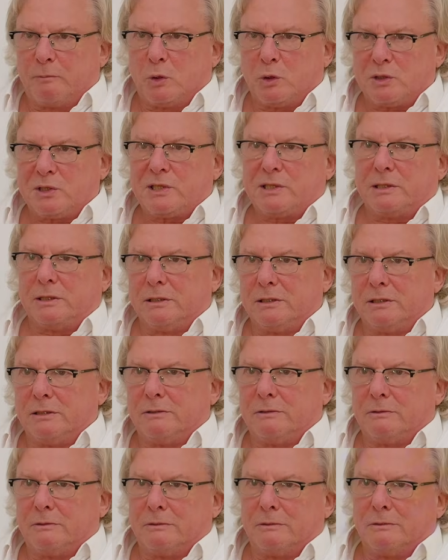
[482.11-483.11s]
Bock's
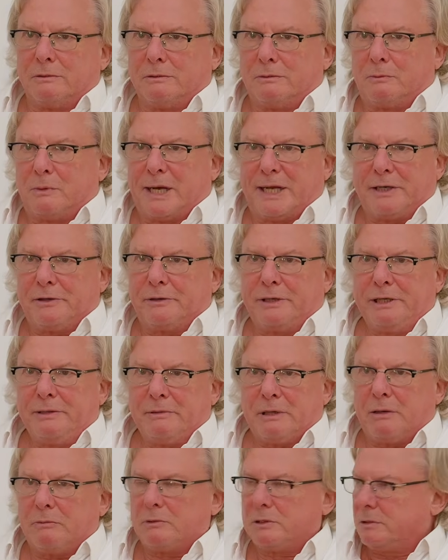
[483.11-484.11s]
winery.
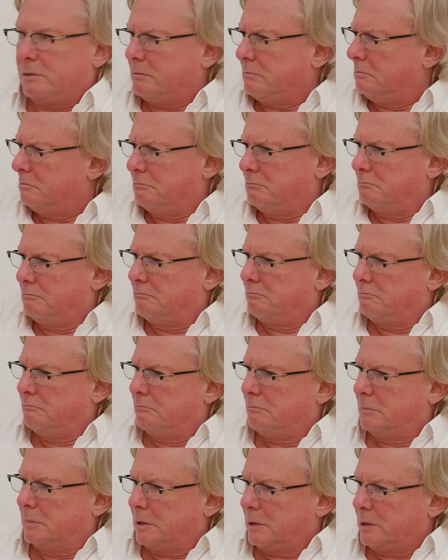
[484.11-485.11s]

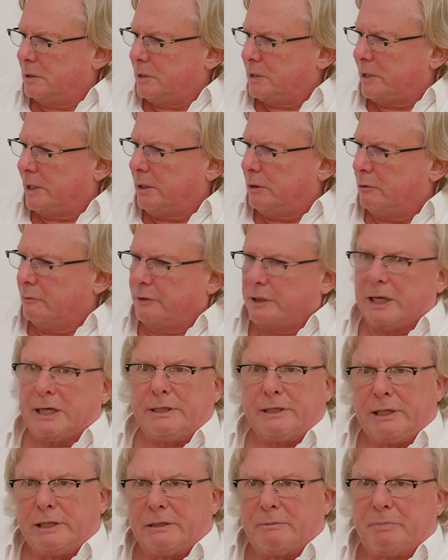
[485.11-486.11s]
I stayed
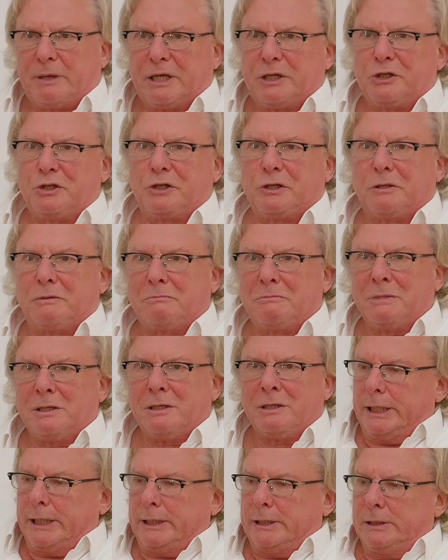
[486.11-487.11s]
overnight, he had a
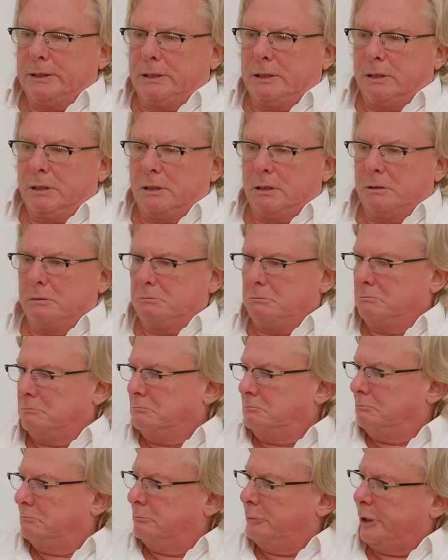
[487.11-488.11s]
pension. And
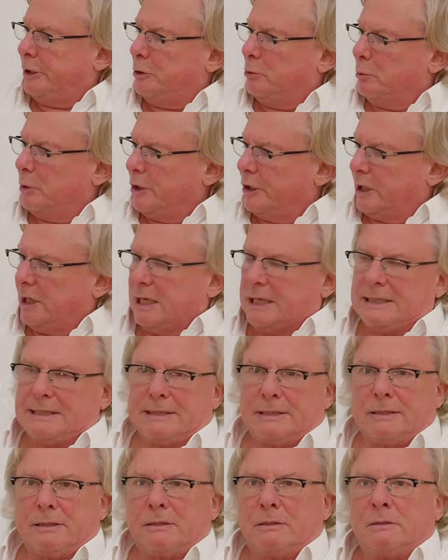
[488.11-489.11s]
when you were a
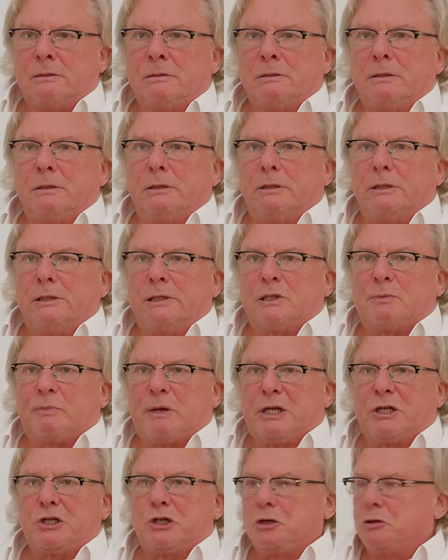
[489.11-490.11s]
guest in this
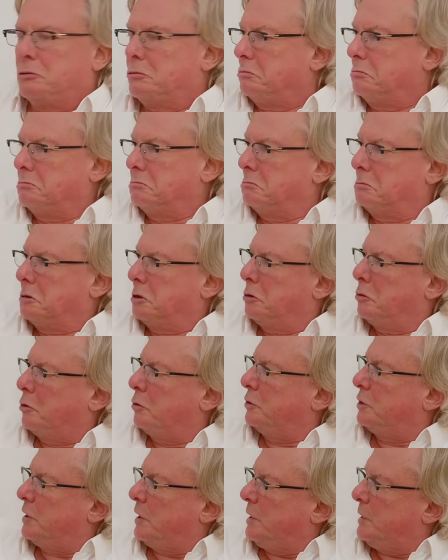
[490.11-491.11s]
pension, you
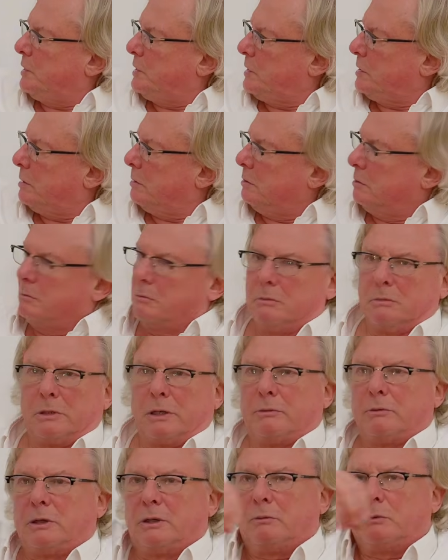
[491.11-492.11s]
could taste.
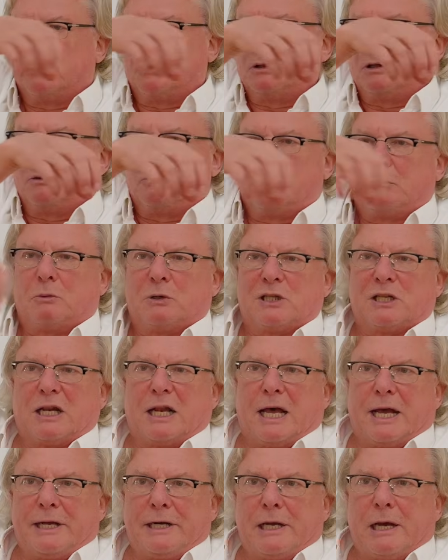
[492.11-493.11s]
There was a
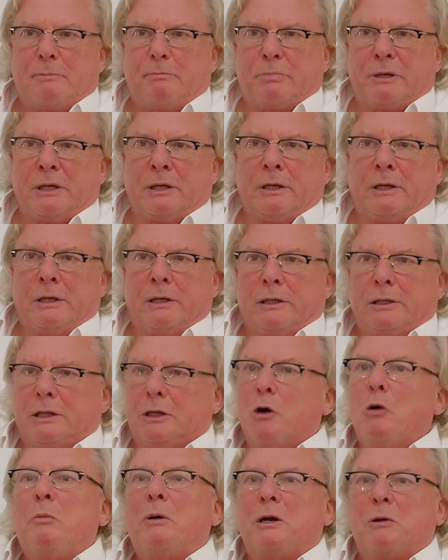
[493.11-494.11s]
lineup,
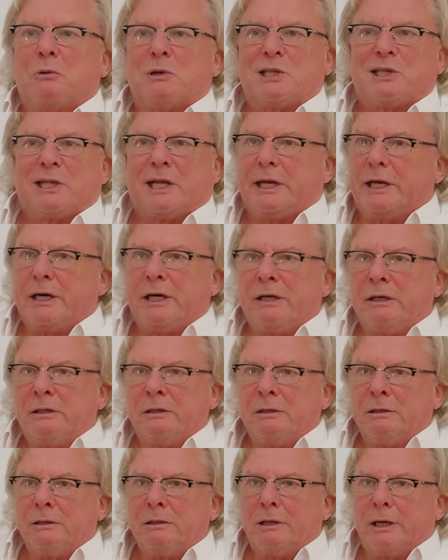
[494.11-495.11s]
nobody was there,
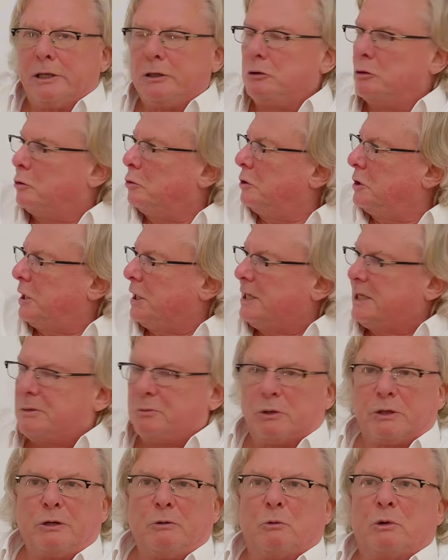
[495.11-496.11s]
and you could taste
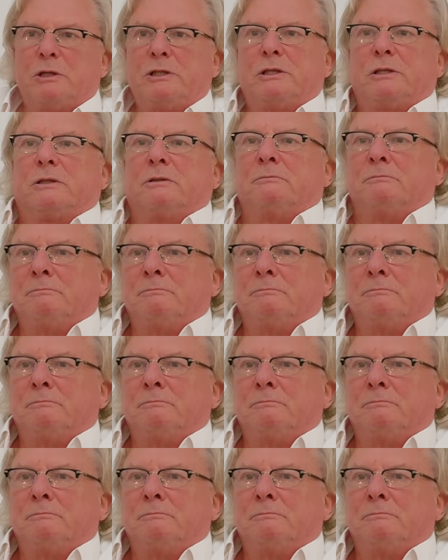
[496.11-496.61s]
what you wanted.